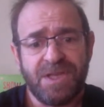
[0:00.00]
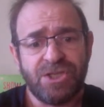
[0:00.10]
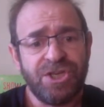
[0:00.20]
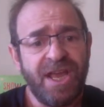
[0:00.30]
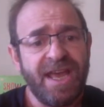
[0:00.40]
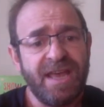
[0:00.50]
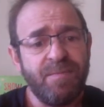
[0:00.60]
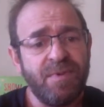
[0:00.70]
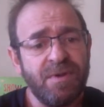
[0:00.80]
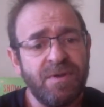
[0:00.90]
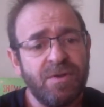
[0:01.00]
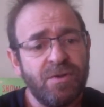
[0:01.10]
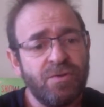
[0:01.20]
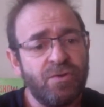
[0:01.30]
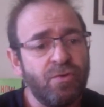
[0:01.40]
shape
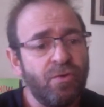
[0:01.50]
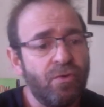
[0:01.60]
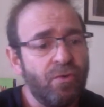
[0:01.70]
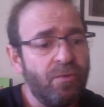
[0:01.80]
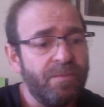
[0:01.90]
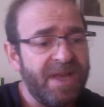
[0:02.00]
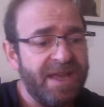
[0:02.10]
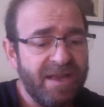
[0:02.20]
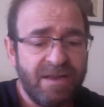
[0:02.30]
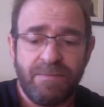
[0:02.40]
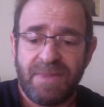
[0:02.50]
to make